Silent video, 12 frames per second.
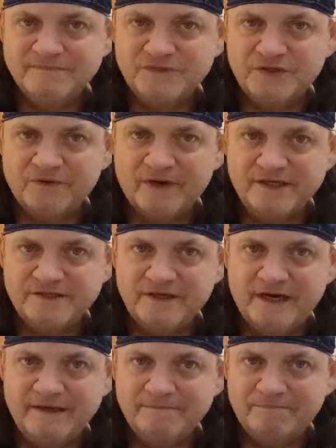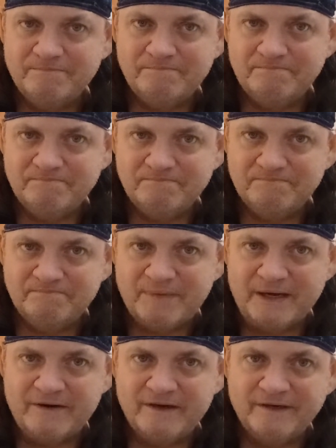duration and
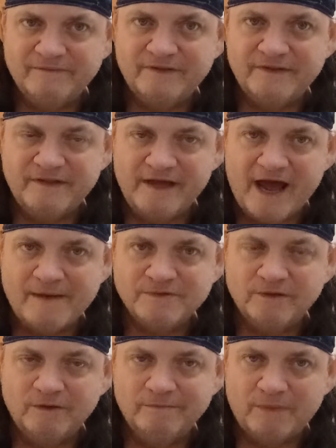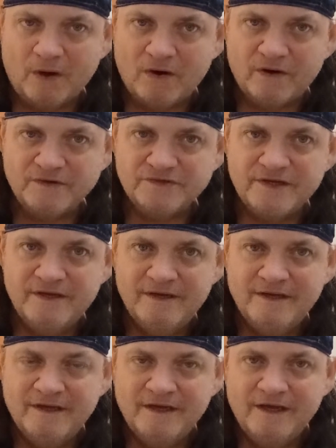period of the absolute bars,
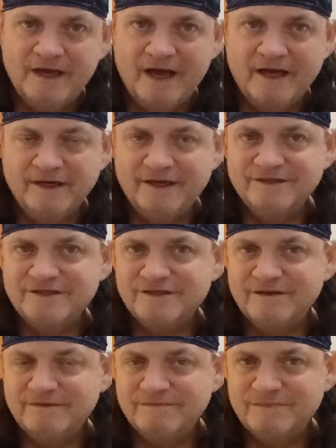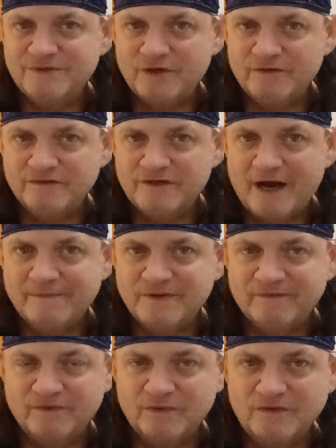and certain types
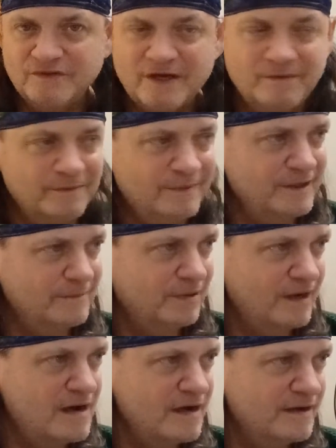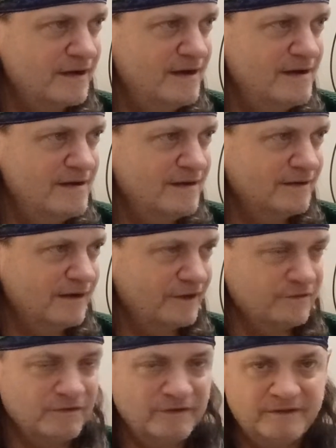of rules that would be applied, like
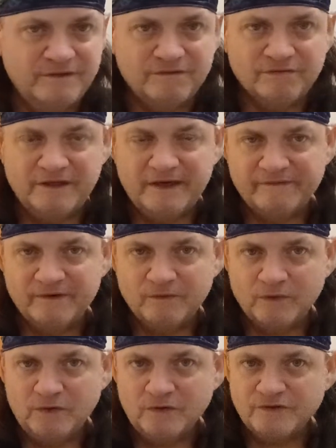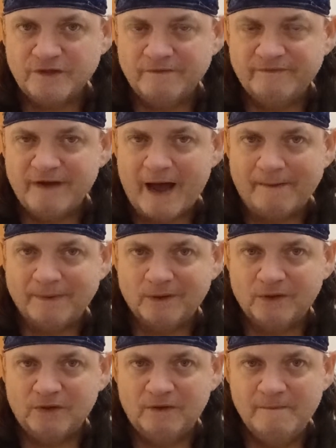through 3 different rules of
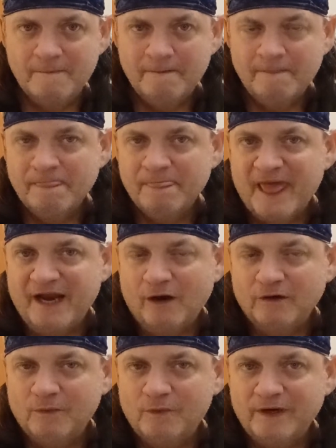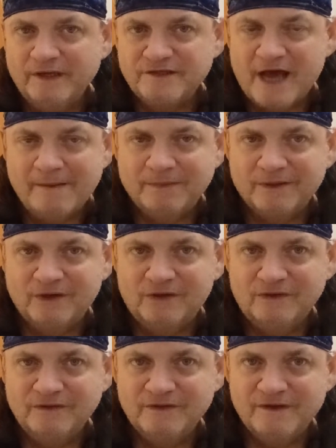applicable, and only when it's
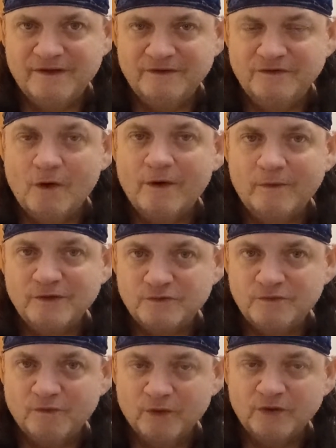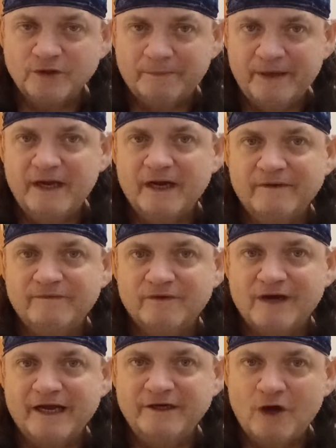applicable, knowing which rule to pick for
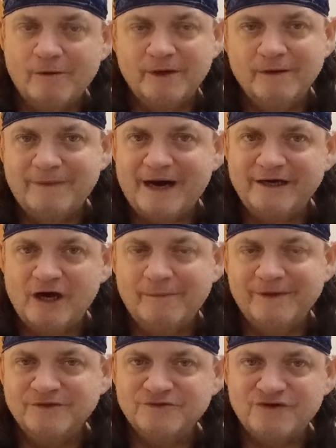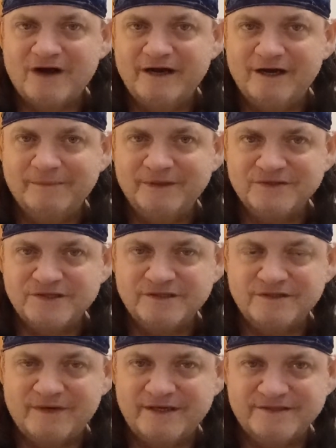like nomial, binomial, trinomial
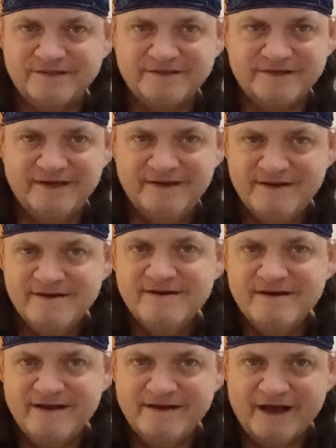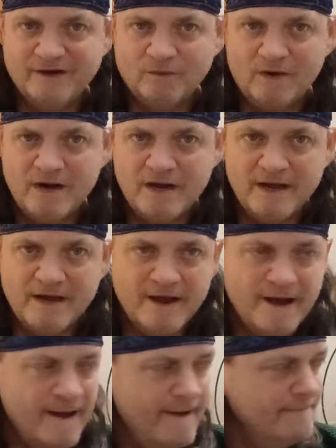situations in that way.
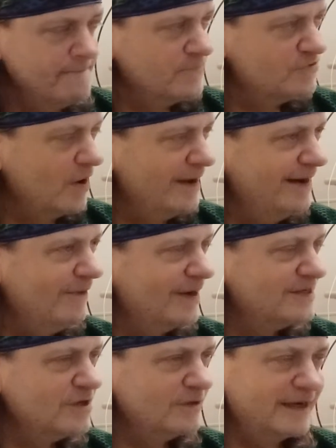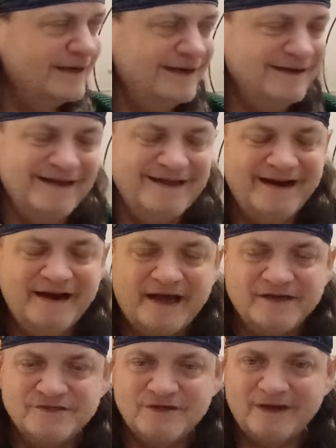So anyway, so like in any
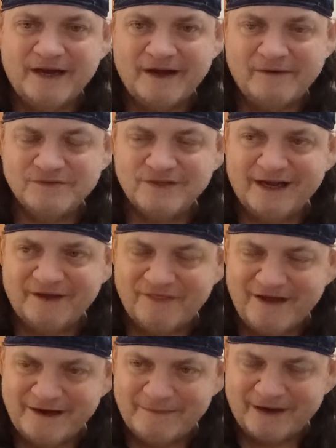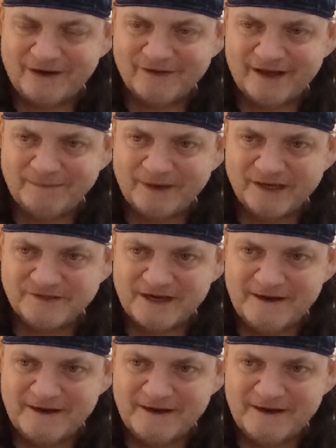case, so like I was like thinking about all that because